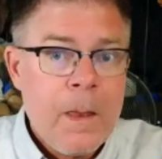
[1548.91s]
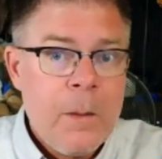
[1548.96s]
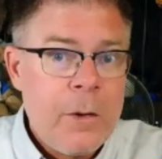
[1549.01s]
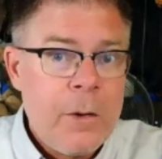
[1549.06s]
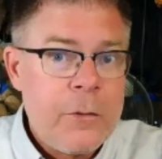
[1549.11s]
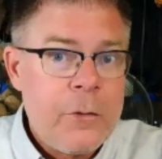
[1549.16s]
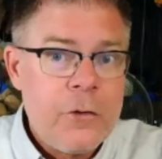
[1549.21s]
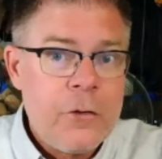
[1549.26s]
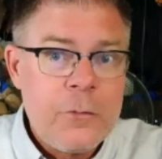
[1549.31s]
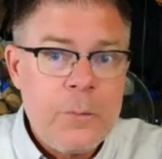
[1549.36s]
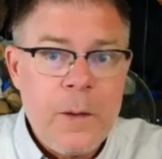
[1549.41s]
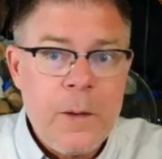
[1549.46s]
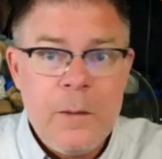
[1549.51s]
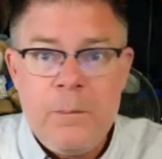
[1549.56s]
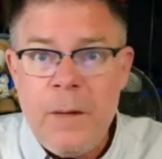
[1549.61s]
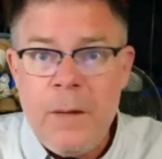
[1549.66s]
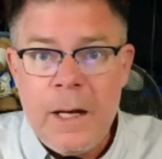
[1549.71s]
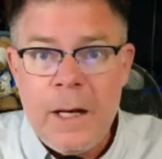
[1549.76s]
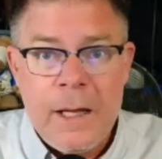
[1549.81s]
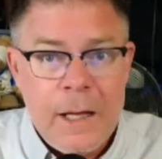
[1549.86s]
But there's been
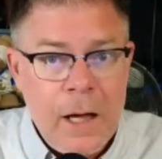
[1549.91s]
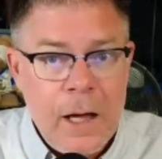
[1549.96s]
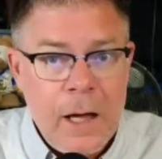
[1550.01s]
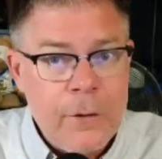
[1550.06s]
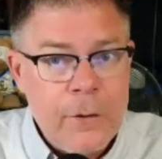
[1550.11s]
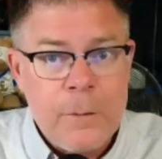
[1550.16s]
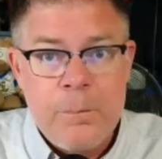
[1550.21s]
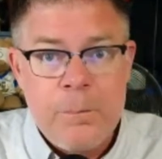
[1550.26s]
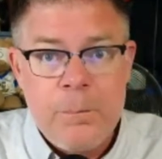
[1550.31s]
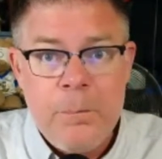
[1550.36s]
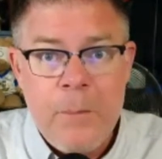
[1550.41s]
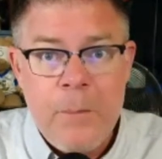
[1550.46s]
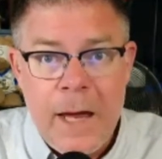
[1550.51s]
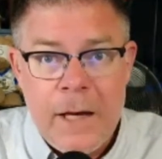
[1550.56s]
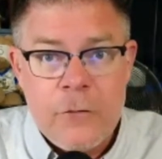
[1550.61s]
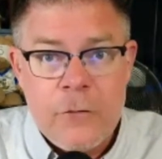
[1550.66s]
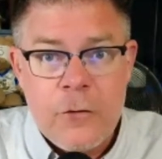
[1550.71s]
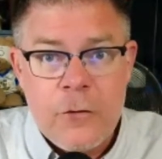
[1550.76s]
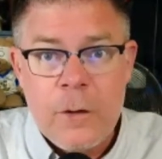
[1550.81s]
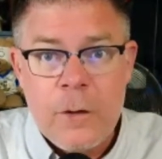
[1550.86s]
many other
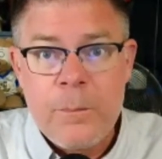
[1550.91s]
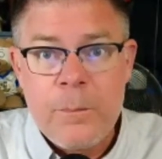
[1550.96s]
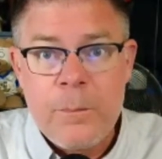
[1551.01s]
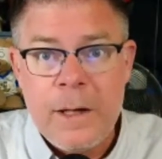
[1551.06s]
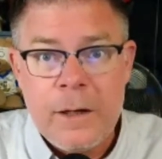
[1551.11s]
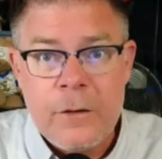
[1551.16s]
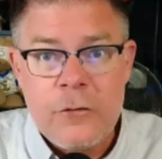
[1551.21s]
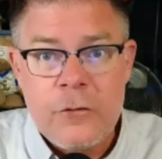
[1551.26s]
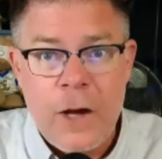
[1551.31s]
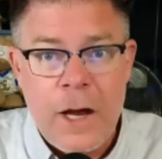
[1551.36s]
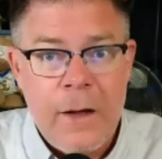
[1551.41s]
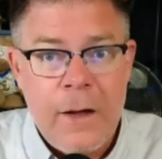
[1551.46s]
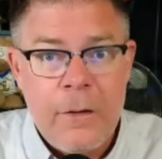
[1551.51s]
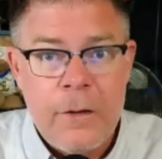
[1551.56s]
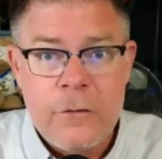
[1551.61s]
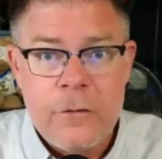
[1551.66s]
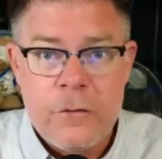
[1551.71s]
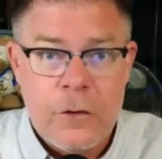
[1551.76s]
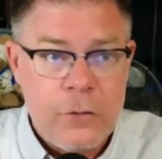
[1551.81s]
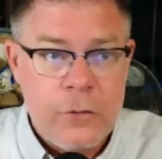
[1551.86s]
major big
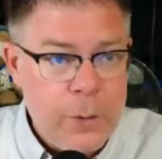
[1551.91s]
challenges.